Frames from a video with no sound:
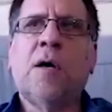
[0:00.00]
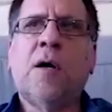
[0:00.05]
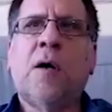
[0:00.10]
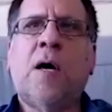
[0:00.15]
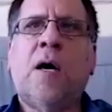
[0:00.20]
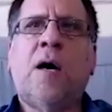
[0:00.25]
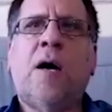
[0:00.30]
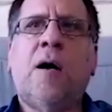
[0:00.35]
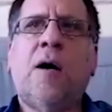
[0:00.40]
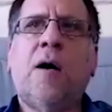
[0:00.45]

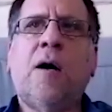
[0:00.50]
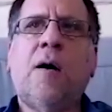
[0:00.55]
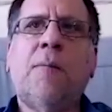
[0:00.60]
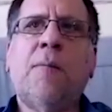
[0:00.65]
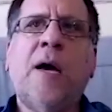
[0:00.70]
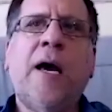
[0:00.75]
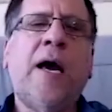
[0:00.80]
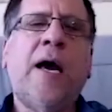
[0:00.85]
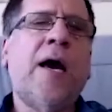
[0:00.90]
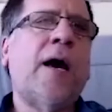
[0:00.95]
Um,
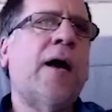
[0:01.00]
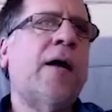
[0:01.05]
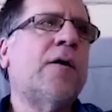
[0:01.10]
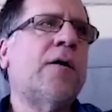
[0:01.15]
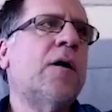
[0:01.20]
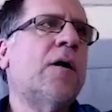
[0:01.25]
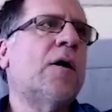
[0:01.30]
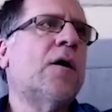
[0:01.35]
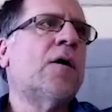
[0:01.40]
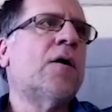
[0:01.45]

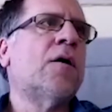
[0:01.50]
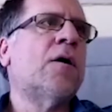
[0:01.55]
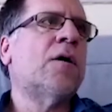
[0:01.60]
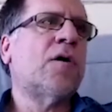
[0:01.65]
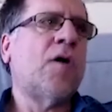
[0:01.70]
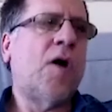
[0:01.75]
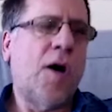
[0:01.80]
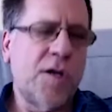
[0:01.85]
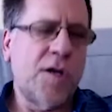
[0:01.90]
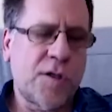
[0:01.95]
and
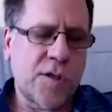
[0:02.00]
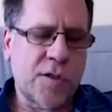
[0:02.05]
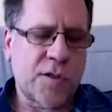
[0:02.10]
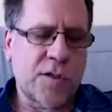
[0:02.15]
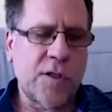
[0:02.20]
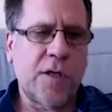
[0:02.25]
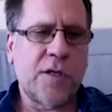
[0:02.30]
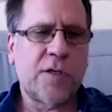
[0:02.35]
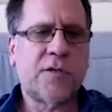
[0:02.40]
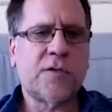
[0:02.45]

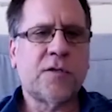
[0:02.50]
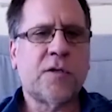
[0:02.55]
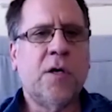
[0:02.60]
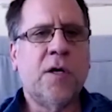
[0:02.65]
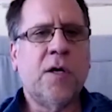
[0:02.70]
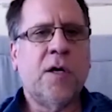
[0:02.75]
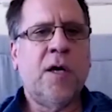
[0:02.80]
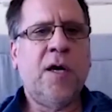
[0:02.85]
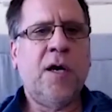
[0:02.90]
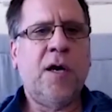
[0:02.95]
consciousness
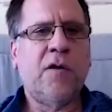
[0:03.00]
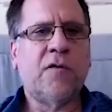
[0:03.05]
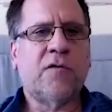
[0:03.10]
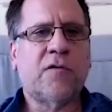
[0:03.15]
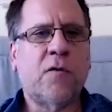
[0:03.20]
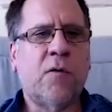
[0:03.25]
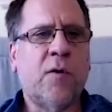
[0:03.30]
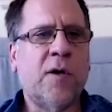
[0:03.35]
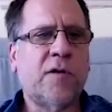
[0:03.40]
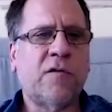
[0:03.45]
is
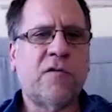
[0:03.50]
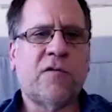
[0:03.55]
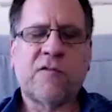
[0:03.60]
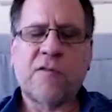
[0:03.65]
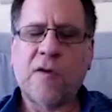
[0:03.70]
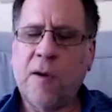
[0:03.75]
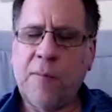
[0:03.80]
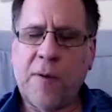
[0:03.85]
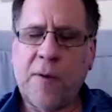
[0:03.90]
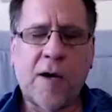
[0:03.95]
going to
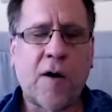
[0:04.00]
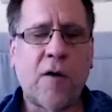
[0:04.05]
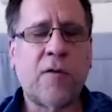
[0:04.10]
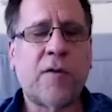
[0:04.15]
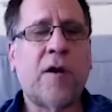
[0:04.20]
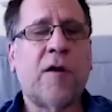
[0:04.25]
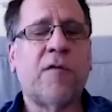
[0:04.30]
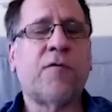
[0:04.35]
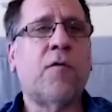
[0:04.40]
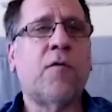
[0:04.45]
somehow,
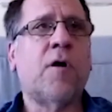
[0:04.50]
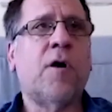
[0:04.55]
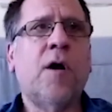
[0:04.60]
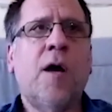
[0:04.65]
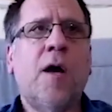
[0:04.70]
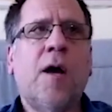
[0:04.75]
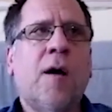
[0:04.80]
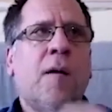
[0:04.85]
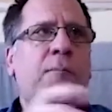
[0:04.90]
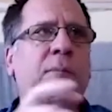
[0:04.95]
therefore,
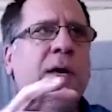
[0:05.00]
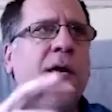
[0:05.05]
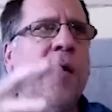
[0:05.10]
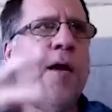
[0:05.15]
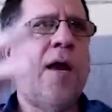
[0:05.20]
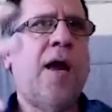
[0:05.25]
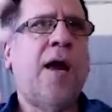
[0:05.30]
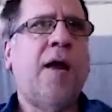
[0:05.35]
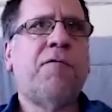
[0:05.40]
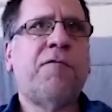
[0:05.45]
be
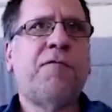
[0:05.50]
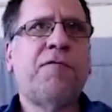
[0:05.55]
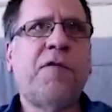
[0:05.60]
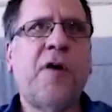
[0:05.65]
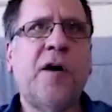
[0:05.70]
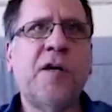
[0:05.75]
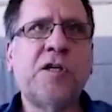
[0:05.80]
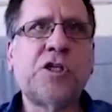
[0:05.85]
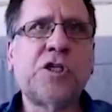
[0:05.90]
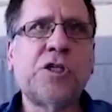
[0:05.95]
a
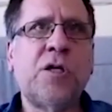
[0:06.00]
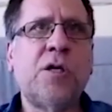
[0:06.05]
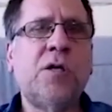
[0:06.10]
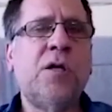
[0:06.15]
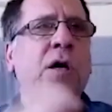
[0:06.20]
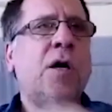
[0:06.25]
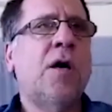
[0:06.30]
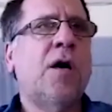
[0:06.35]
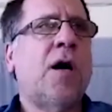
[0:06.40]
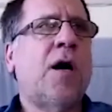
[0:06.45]
function
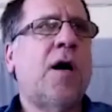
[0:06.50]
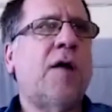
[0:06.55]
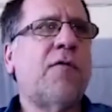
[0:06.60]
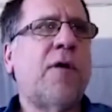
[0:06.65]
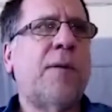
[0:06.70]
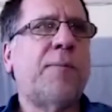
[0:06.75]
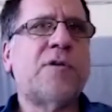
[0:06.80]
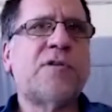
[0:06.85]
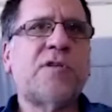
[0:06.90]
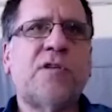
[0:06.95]
of
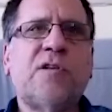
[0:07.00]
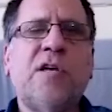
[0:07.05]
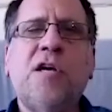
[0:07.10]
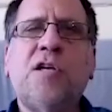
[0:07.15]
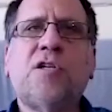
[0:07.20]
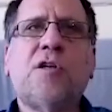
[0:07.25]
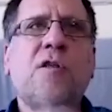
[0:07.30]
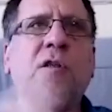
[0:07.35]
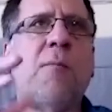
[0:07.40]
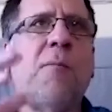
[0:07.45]

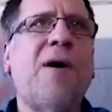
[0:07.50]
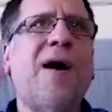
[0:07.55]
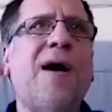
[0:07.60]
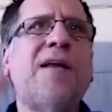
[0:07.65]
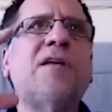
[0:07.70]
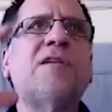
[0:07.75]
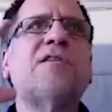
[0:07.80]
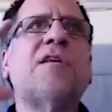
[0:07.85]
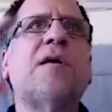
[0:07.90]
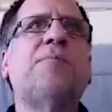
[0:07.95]
representation. The
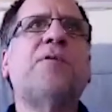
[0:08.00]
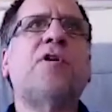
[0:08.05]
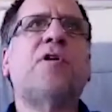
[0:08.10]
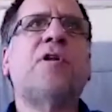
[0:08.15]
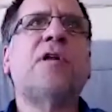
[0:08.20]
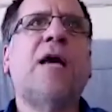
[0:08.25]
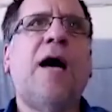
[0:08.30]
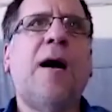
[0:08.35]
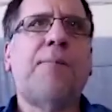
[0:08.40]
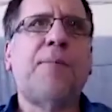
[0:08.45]
mind is a
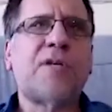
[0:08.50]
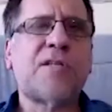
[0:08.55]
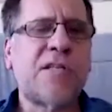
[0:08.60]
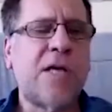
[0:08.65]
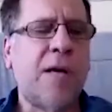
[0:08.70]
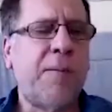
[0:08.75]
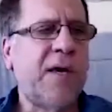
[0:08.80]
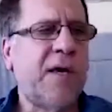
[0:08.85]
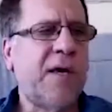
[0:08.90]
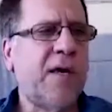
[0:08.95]
purely
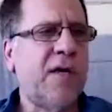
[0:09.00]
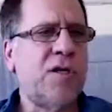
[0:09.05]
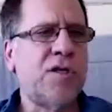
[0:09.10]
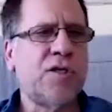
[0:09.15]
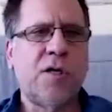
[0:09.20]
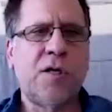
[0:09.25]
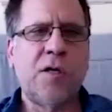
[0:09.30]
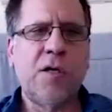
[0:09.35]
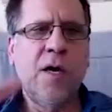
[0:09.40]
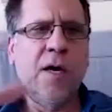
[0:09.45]
epistemic
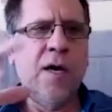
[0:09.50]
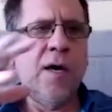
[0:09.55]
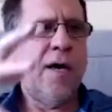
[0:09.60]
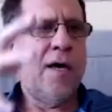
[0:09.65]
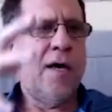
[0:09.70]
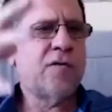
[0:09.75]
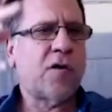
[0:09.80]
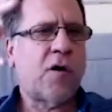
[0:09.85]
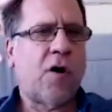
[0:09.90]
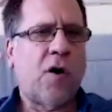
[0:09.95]
engine.
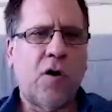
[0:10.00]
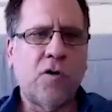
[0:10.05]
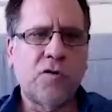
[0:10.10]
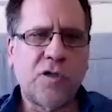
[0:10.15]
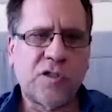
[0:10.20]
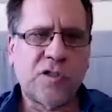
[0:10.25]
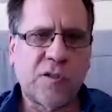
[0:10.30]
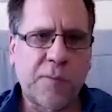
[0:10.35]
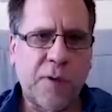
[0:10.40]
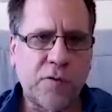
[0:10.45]
It's all
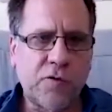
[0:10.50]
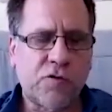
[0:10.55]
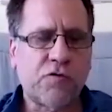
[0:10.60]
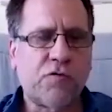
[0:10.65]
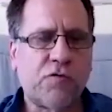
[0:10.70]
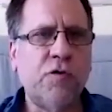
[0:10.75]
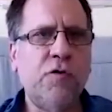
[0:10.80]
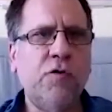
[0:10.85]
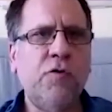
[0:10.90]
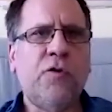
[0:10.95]
just about
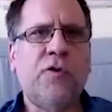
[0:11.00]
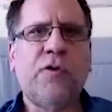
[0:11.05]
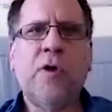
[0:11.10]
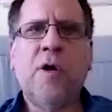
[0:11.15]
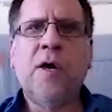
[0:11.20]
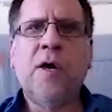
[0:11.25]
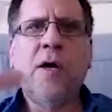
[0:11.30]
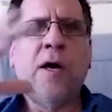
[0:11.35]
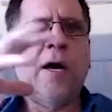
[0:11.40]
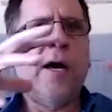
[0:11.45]
truth,
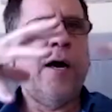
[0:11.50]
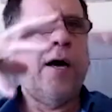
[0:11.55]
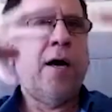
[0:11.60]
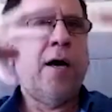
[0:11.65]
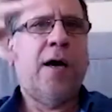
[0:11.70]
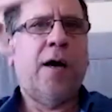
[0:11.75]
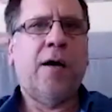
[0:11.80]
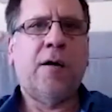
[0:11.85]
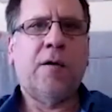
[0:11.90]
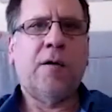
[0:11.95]

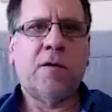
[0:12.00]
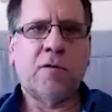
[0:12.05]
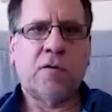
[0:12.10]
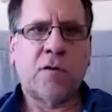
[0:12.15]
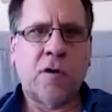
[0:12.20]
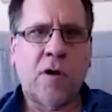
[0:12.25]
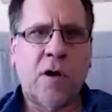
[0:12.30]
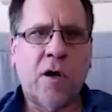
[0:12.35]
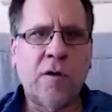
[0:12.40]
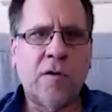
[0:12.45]
and,
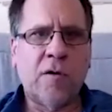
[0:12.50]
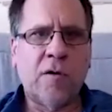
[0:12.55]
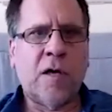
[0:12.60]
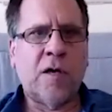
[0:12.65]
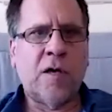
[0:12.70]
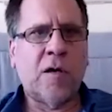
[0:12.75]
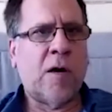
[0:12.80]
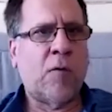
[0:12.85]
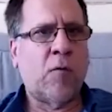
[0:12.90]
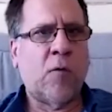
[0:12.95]
con-
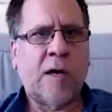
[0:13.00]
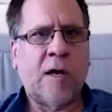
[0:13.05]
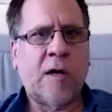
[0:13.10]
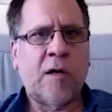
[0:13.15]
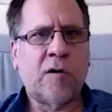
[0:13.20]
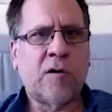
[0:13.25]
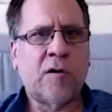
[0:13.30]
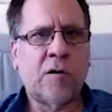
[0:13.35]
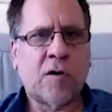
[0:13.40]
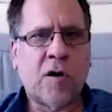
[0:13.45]

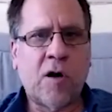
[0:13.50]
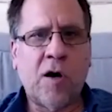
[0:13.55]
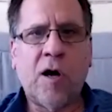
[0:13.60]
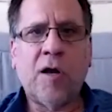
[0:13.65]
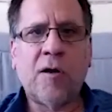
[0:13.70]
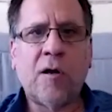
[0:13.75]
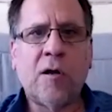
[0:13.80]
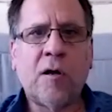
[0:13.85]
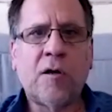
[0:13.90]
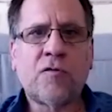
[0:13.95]
and,
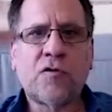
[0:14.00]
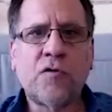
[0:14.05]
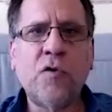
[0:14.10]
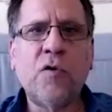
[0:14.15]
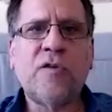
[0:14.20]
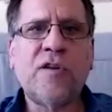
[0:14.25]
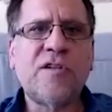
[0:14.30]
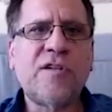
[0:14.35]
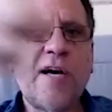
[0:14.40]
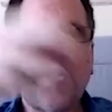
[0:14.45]
con-
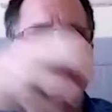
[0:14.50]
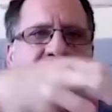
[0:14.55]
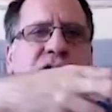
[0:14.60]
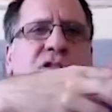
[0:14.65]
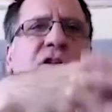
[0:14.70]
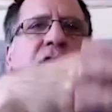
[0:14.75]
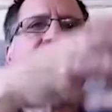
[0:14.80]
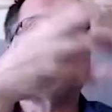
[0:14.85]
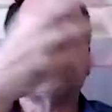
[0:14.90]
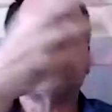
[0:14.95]
truth attaches
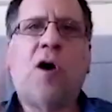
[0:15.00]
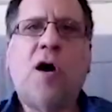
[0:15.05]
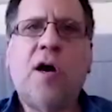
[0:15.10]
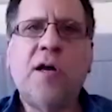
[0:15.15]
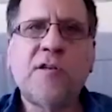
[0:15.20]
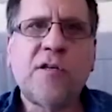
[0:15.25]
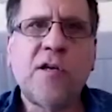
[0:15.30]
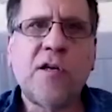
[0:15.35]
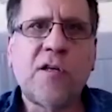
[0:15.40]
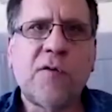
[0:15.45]
to the
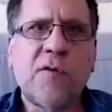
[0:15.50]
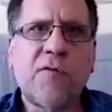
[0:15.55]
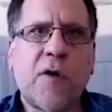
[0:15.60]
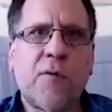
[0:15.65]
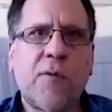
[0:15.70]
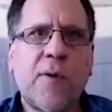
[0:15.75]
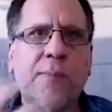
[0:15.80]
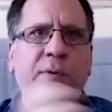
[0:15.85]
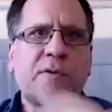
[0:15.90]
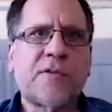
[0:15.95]
content of our
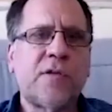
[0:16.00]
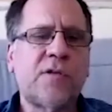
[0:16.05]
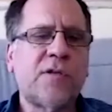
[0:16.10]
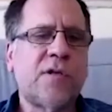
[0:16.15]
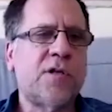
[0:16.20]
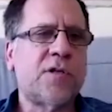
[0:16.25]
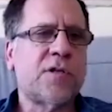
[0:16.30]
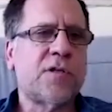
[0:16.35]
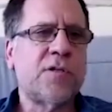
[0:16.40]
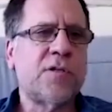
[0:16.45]

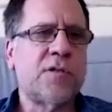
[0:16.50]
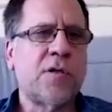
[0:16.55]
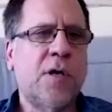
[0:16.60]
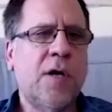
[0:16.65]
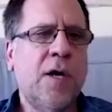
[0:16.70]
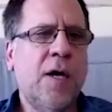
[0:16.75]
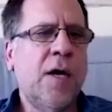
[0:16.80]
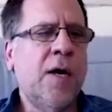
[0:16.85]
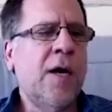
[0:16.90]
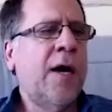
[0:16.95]
representations.
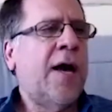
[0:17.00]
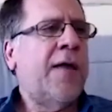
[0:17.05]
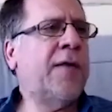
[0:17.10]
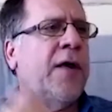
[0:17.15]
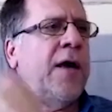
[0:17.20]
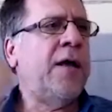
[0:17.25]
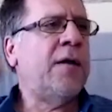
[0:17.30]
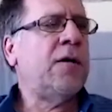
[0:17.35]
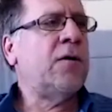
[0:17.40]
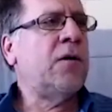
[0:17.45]
And
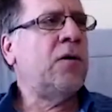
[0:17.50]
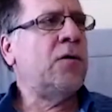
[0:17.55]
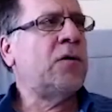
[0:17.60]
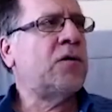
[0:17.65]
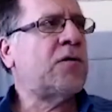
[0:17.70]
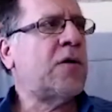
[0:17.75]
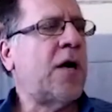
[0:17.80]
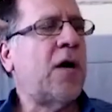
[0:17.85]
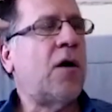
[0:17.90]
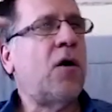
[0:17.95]
then you'd
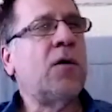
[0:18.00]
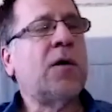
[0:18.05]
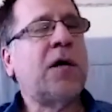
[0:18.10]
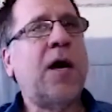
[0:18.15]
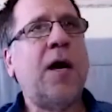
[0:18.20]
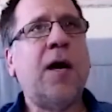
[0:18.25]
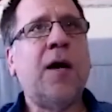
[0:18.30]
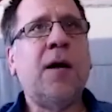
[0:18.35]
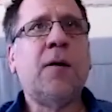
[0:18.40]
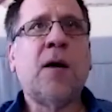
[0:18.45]
say,
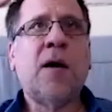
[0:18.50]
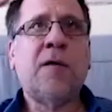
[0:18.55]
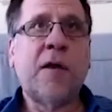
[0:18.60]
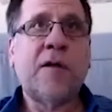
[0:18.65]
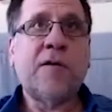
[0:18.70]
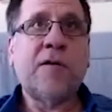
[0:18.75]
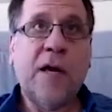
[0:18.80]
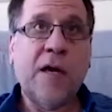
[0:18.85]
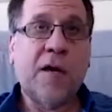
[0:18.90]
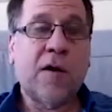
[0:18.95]
okay, and
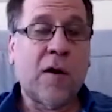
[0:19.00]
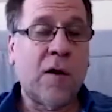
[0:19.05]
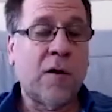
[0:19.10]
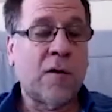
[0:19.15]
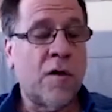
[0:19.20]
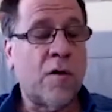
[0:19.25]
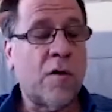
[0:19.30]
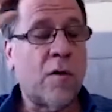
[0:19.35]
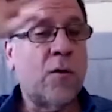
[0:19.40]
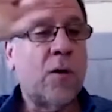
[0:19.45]
then Descartes,
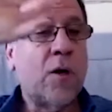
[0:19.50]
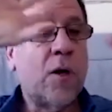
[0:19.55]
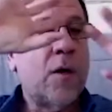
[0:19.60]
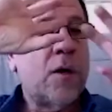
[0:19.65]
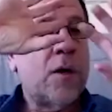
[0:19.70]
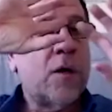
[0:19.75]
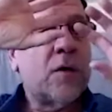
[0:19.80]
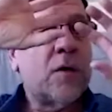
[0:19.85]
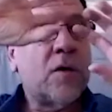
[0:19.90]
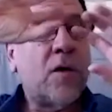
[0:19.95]
you know,
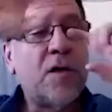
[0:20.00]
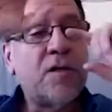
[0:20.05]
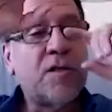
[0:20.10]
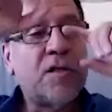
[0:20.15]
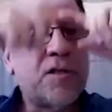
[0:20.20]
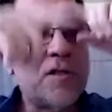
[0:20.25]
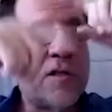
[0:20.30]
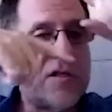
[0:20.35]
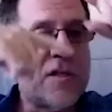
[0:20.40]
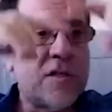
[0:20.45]

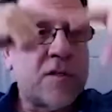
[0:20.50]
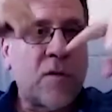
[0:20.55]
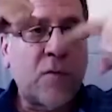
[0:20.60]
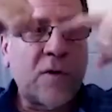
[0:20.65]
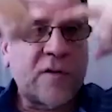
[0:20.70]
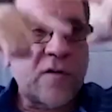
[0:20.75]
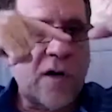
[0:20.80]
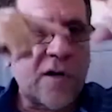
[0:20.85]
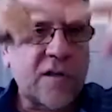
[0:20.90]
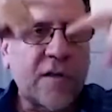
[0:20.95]
consciousness, we
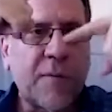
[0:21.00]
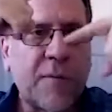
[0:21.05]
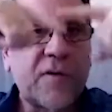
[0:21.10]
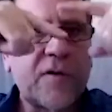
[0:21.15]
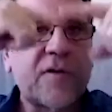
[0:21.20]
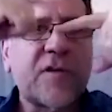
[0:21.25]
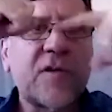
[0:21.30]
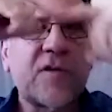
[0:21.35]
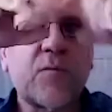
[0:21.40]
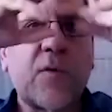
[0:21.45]
talked about
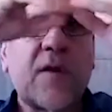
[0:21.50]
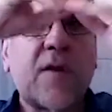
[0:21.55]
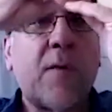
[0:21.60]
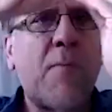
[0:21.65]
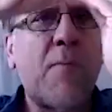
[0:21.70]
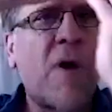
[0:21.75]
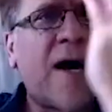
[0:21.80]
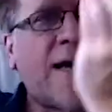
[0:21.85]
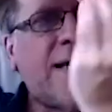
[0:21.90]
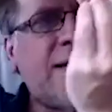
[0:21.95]
this, is where the
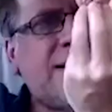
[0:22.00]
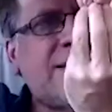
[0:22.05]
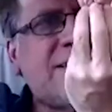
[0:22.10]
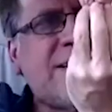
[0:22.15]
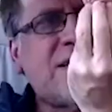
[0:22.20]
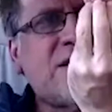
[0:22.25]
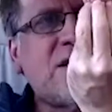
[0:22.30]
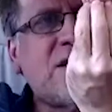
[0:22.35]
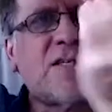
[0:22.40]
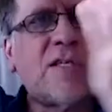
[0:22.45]
mind
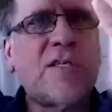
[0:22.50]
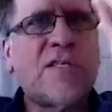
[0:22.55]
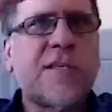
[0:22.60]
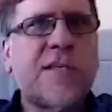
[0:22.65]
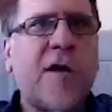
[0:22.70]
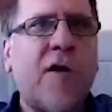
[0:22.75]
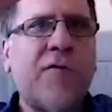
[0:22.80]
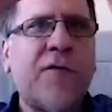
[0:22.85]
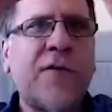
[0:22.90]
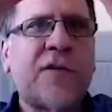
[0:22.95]
touches itself.